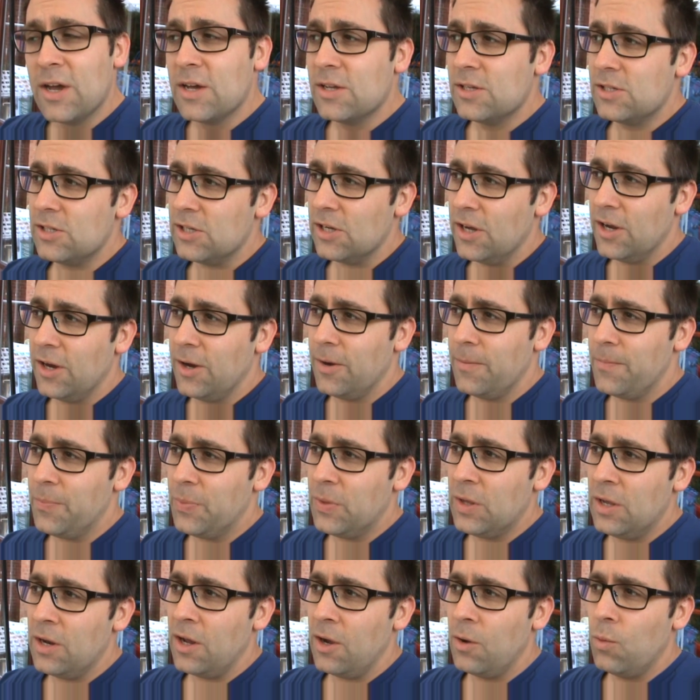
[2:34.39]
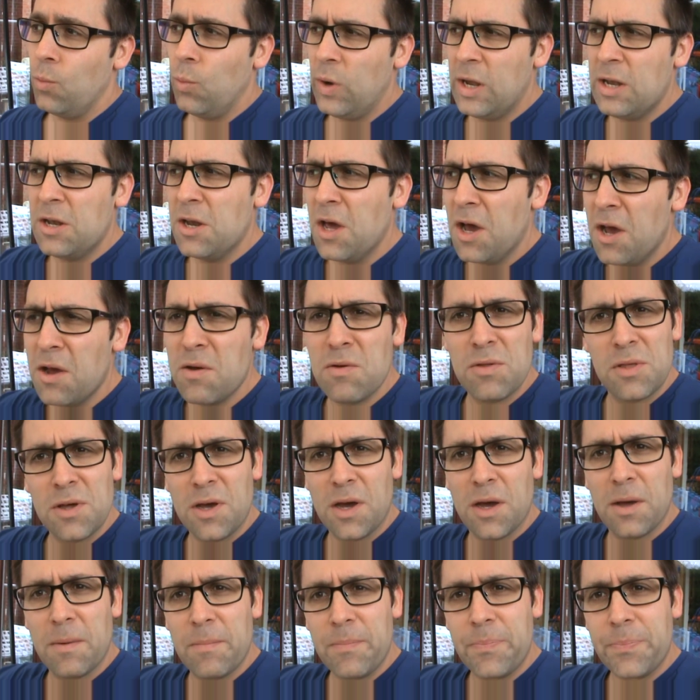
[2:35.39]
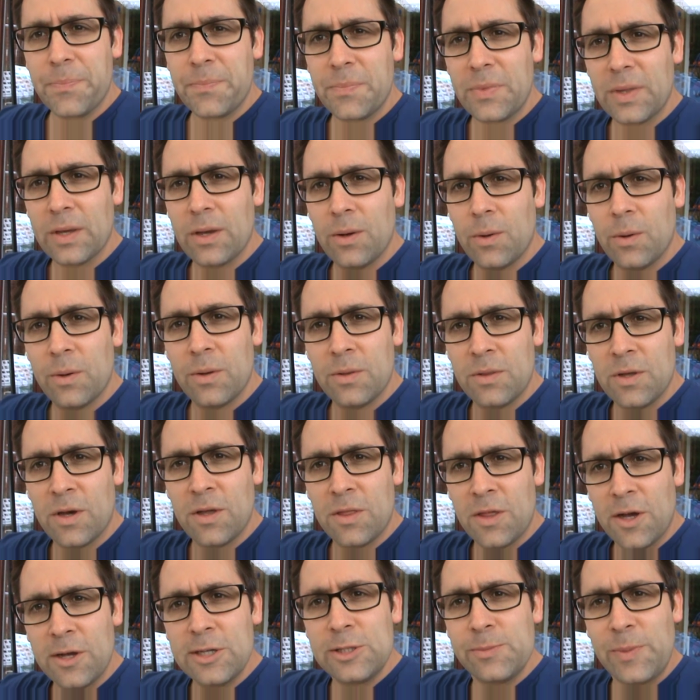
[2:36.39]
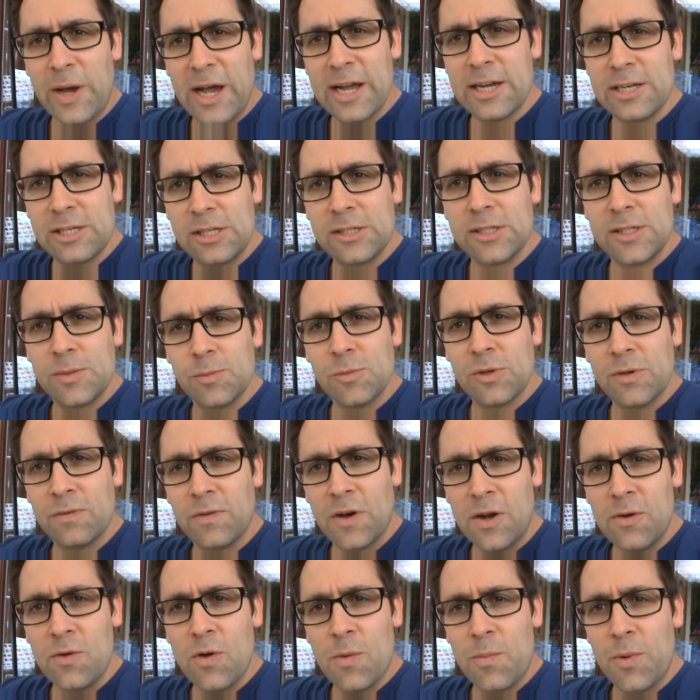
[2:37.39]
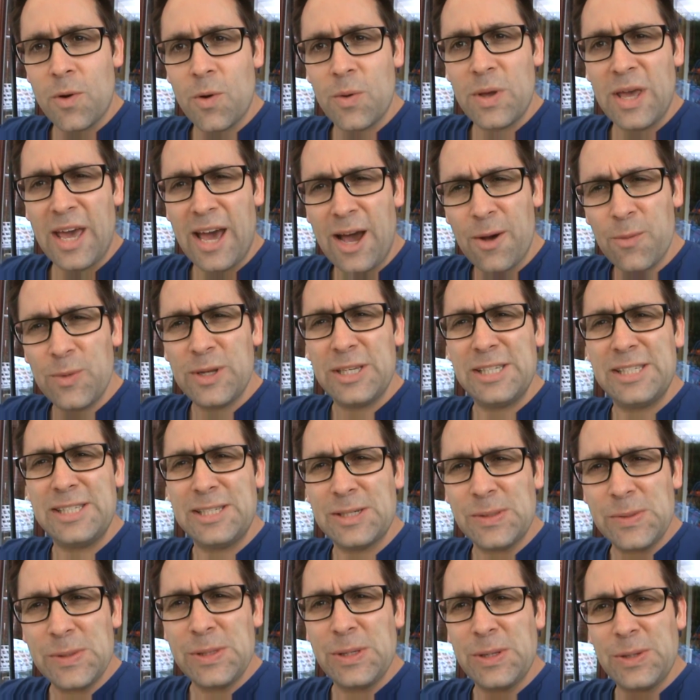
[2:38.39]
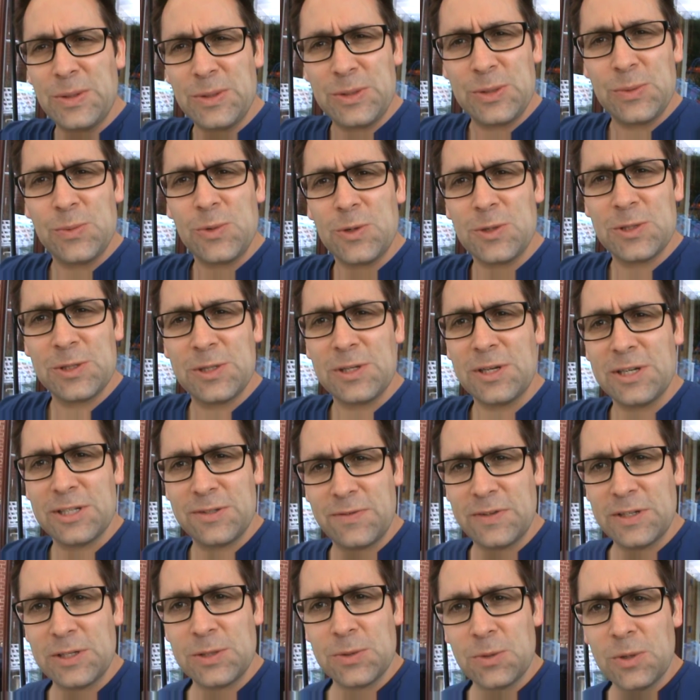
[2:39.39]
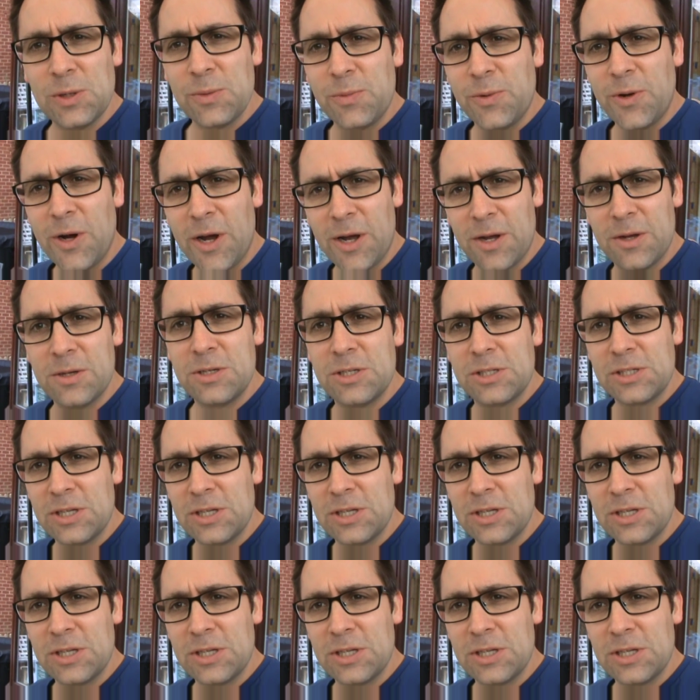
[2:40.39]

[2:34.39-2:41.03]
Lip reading: So, you know, we know that those patients are more vulnerable, yet we still use a one-size-fits-all approach.